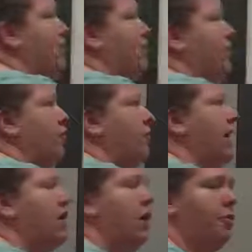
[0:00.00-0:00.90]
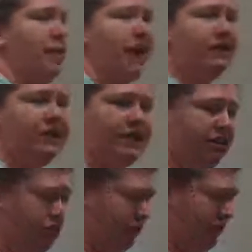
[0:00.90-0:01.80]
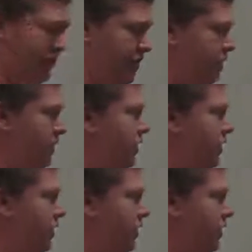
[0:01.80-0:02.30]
answer for my compounded interest.